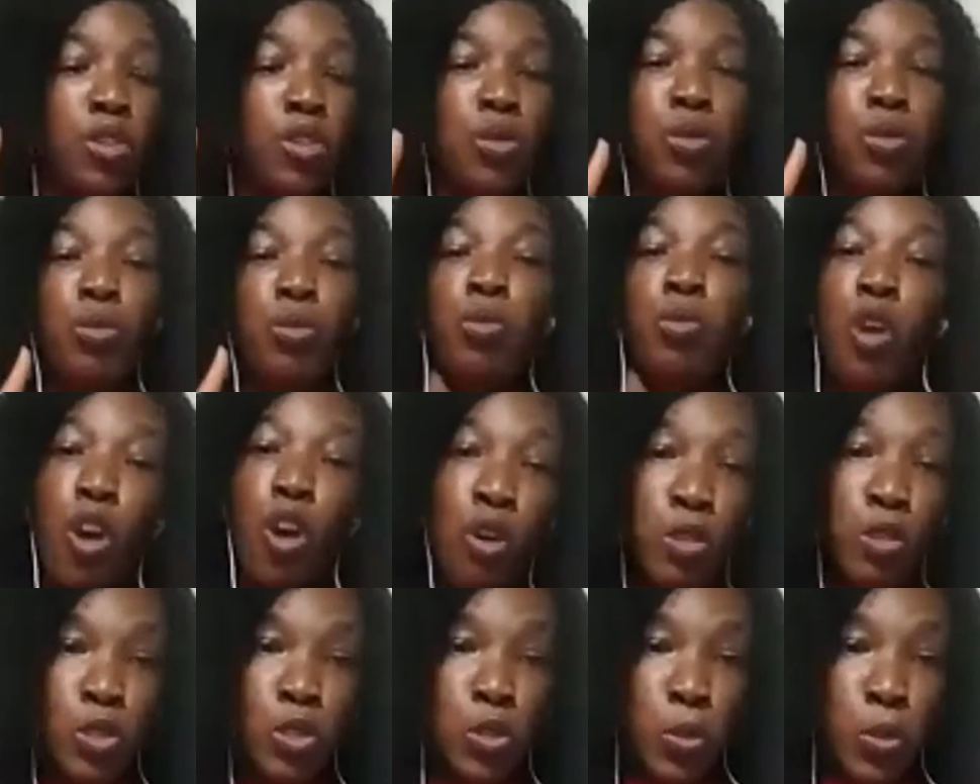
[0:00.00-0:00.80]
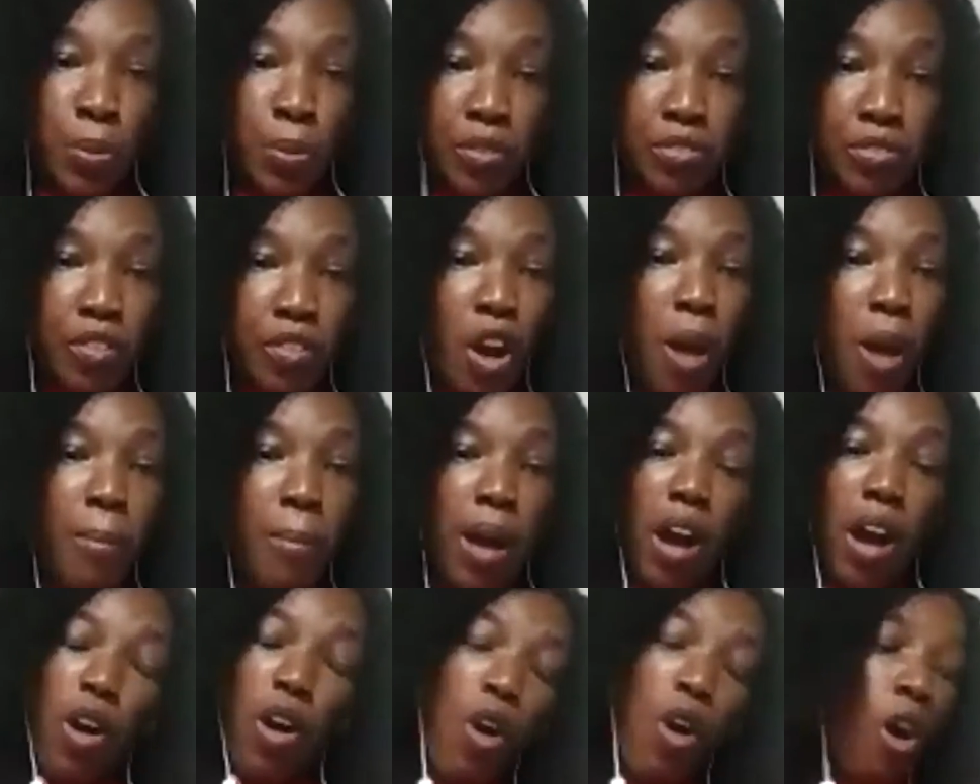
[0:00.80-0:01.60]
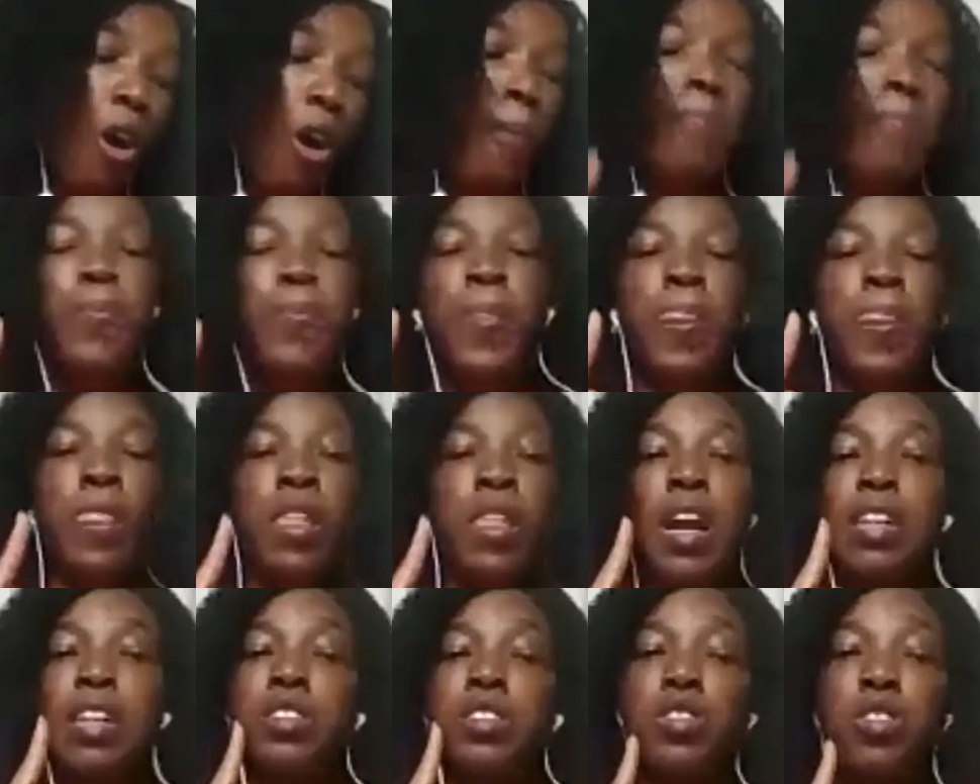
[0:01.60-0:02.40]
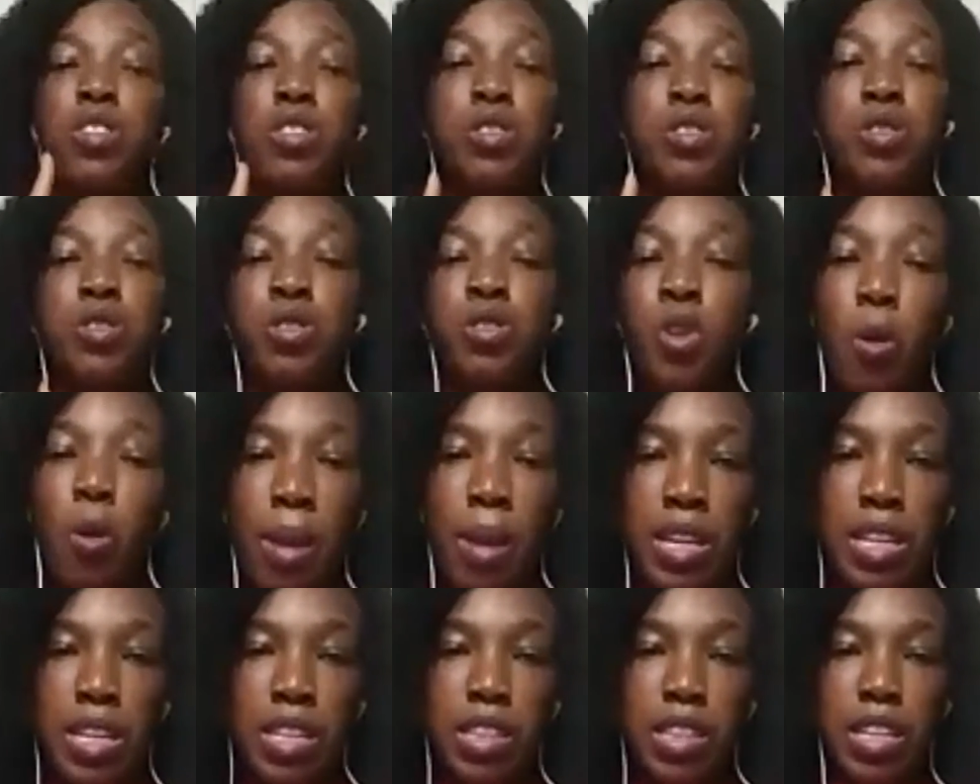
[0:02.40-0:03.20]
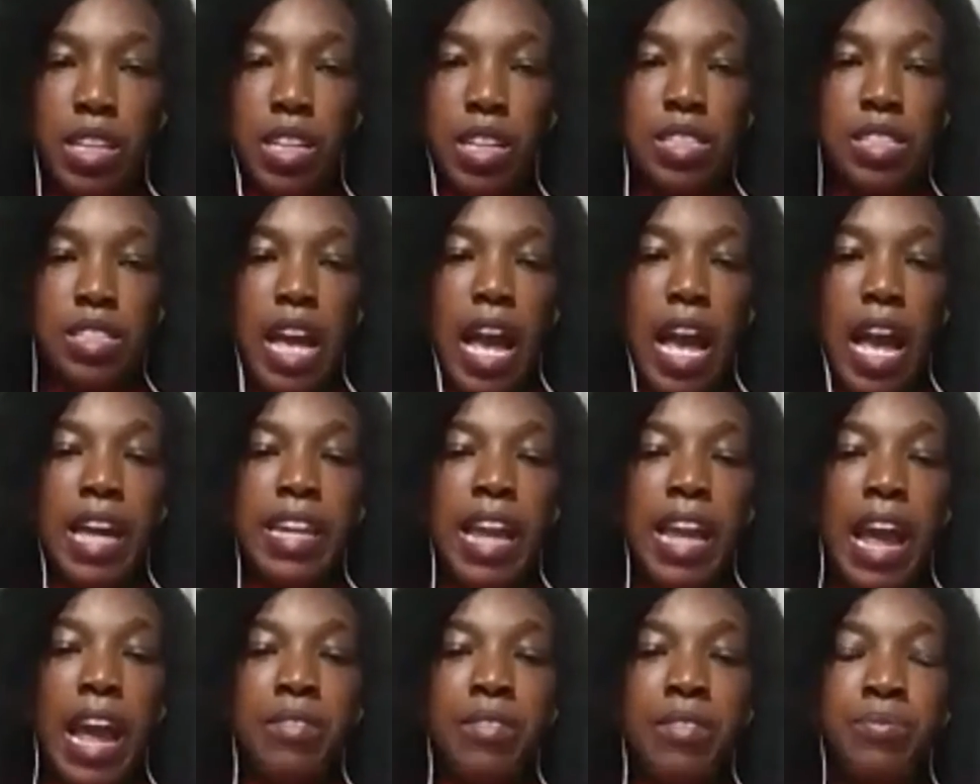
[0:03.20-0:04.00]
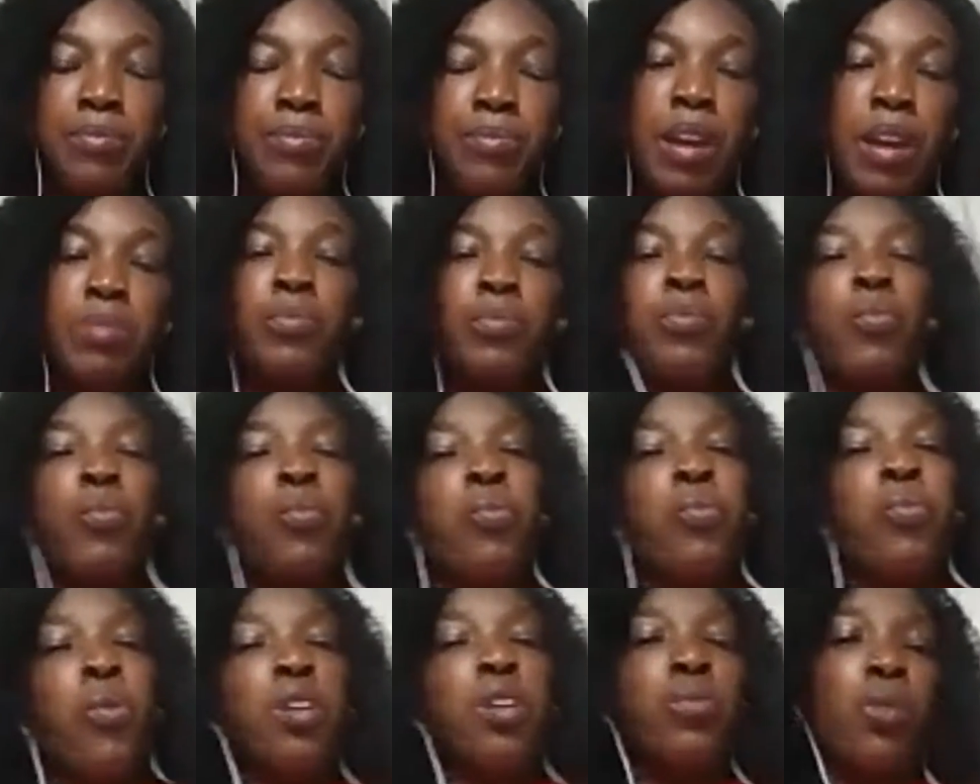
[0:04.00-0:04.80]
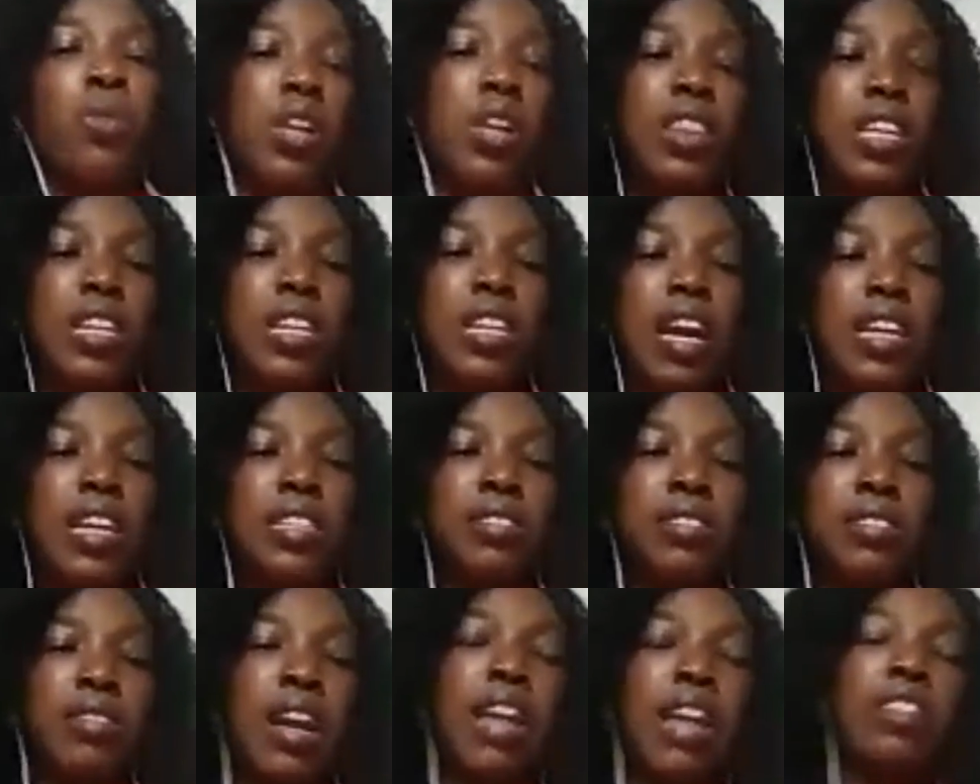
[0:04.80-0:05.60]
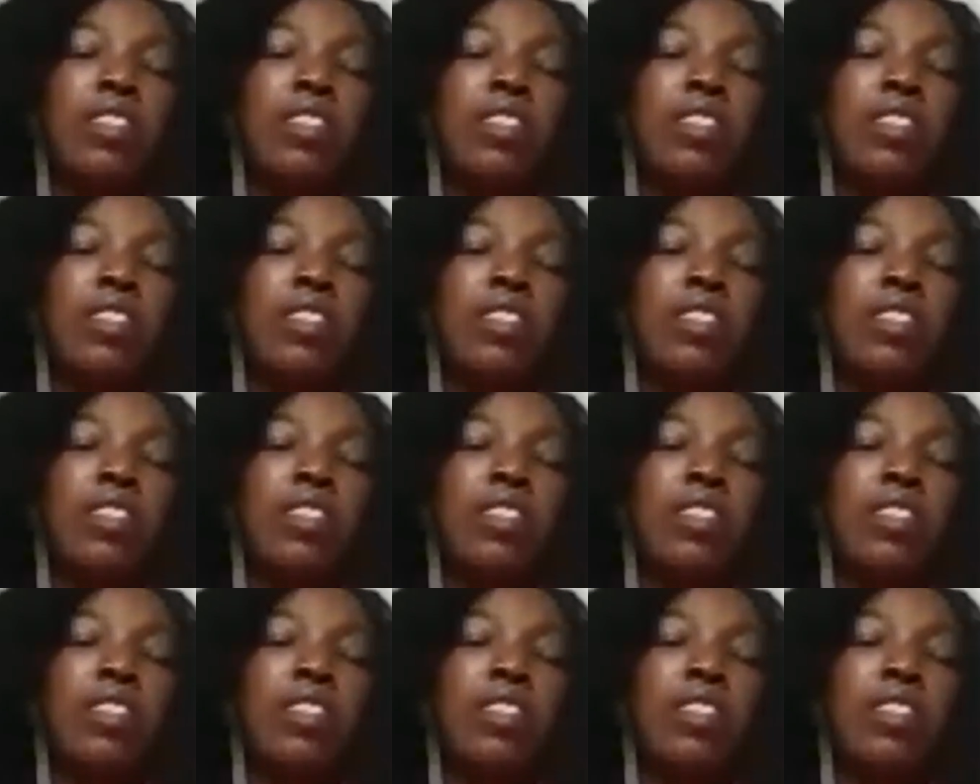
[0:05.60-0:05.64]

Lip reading: roles to perform at home and so many things. And one thing I kind